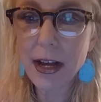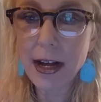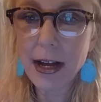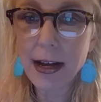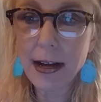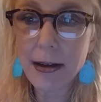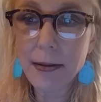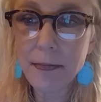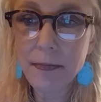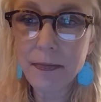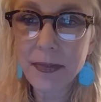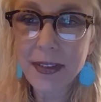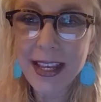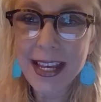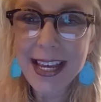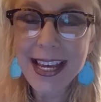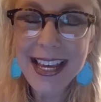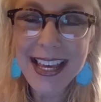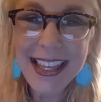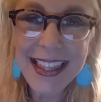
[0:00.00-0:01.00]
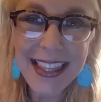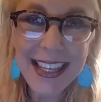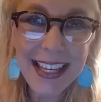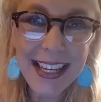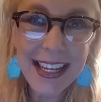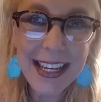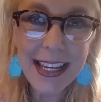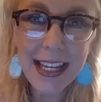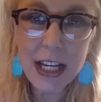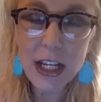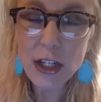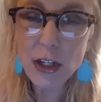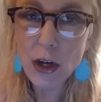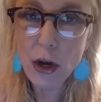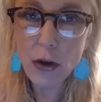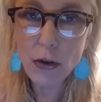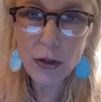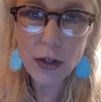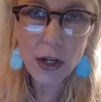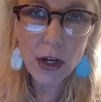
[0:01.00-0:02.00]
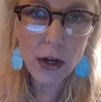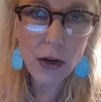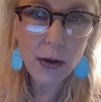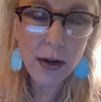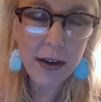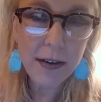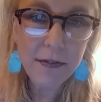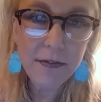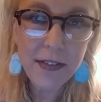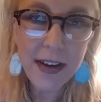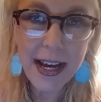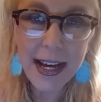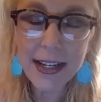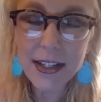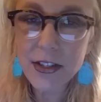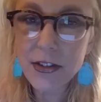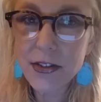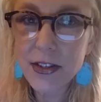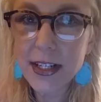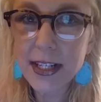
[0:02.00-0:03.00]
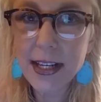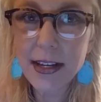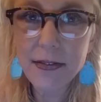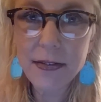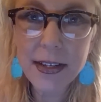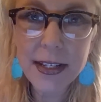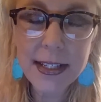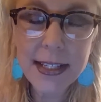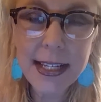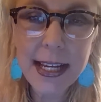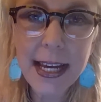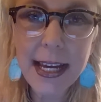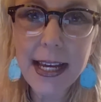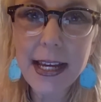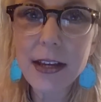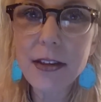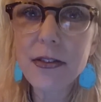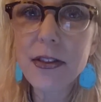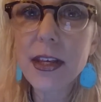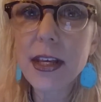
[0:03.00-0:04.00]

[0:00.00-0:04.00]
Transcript: Um, the yo yo effect, the give and take,